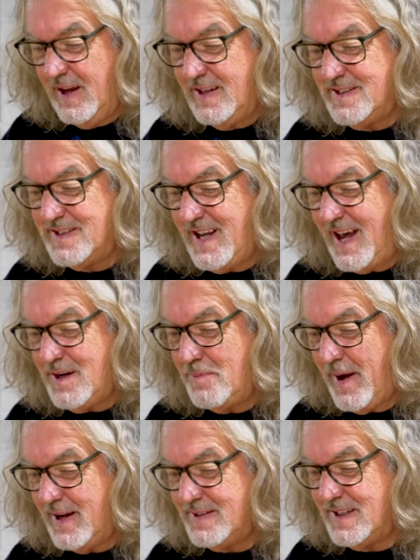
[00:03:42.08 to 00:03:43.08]
His
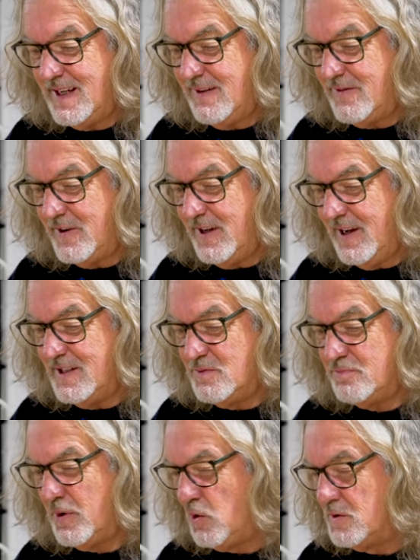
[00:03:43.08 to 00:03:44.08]
deadpan delivery is
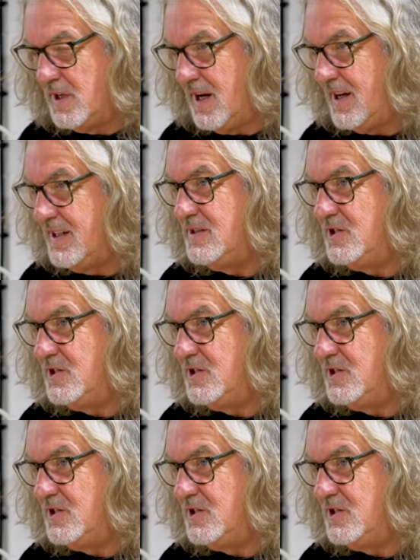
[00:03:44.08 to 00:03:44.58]
borderline